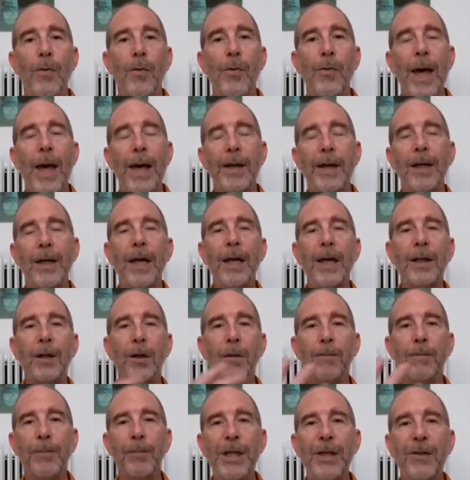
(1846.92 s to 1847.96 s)
That it
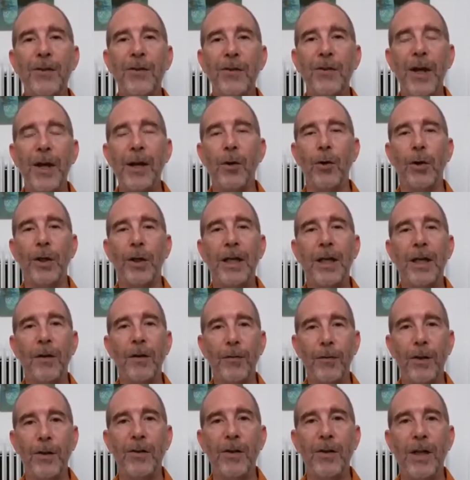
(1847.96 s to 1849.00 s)
completes a cycle. A
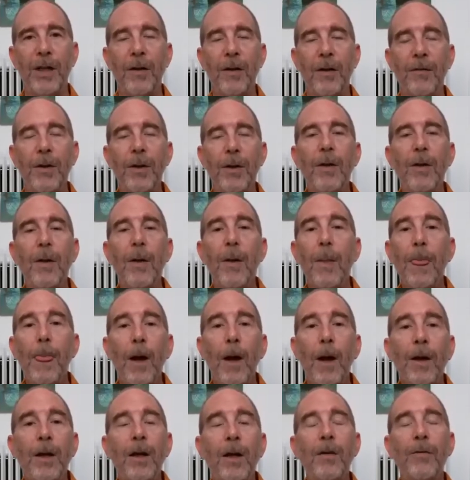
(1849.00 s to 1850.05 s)
gift is given,
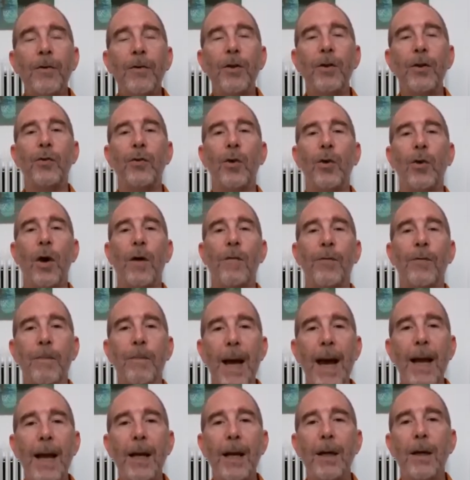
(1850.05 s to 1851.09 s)
a gift is offered
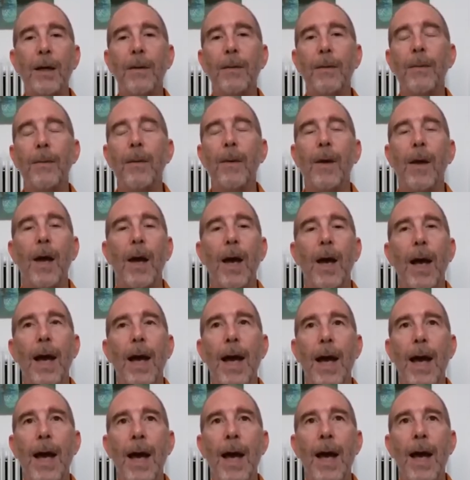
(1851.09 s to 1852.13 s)
back,
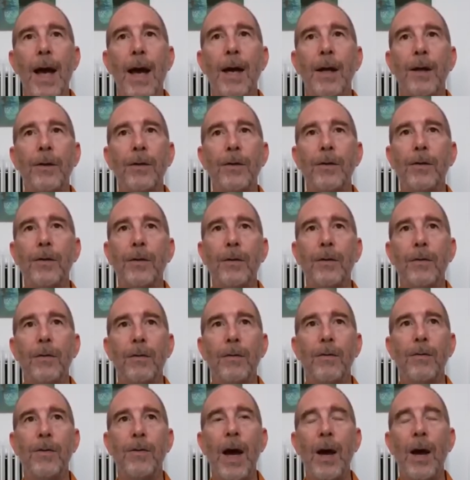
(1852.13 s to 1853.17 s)
and
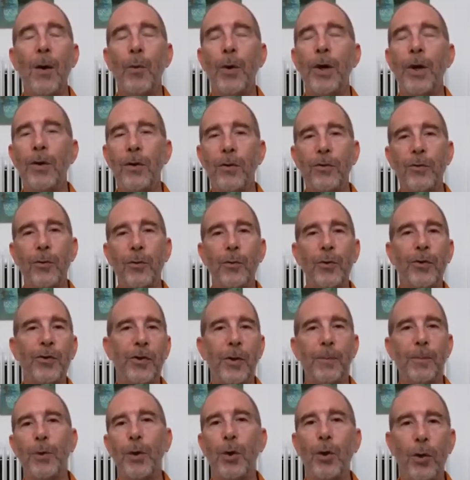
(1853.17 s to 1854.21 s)
that way there's a
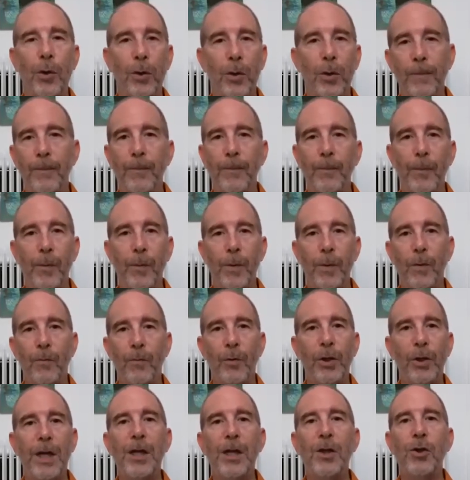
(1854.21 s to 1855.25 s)
reciprocal
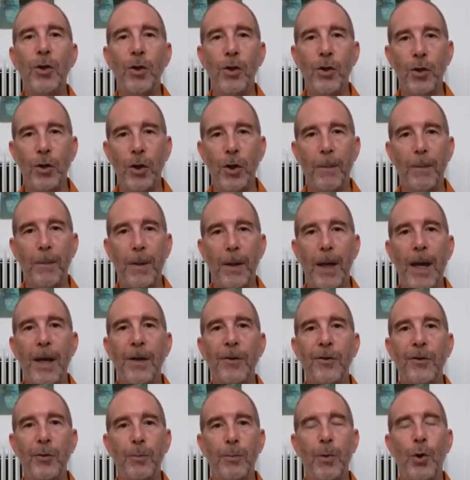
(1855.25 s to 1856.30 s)
relationship as
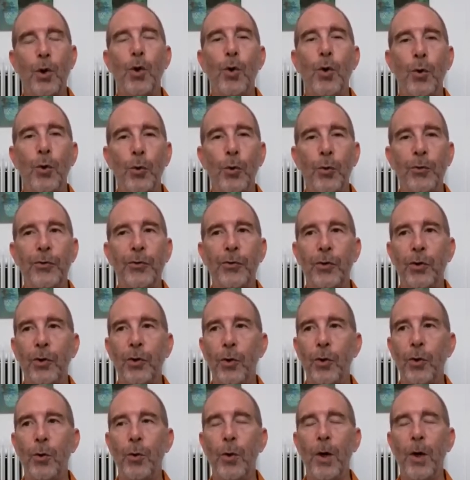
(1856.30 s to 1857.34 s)
opposed
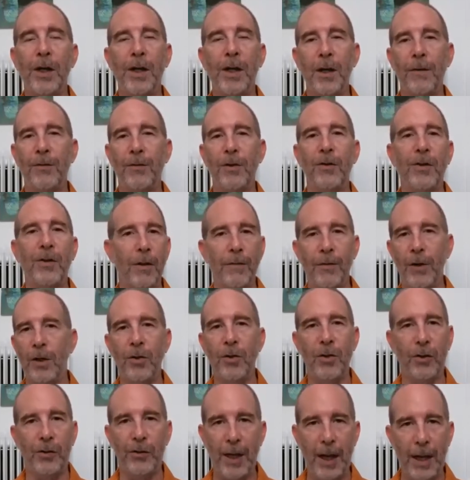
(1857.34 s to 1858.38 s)
to a gift is given and
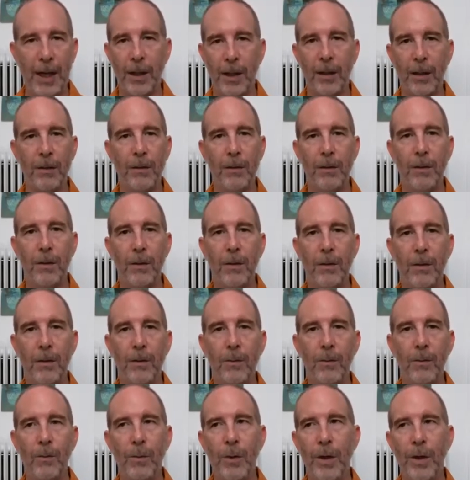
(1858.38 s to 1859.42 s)
just taken
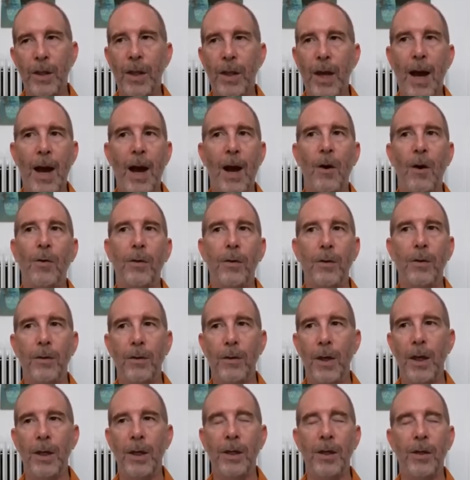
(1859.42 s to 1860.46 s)
without
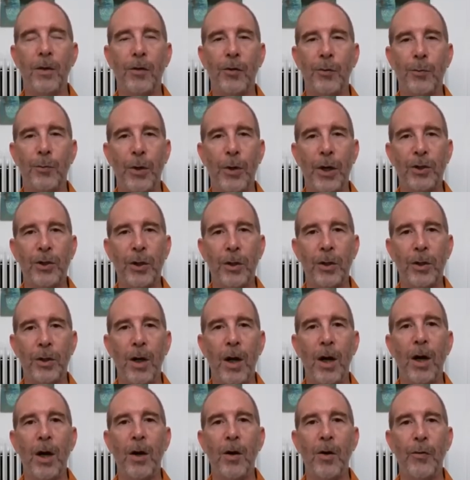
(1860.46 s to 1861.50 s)
any expression
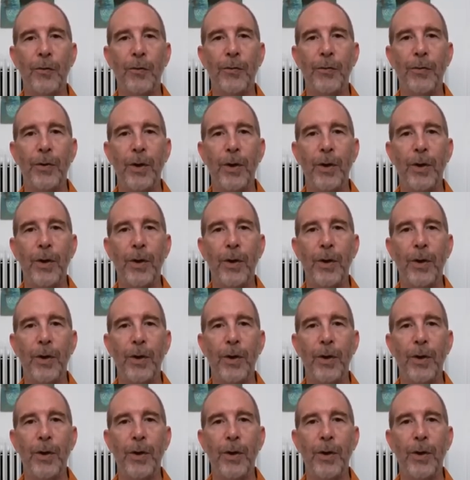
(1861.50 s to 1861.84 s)
of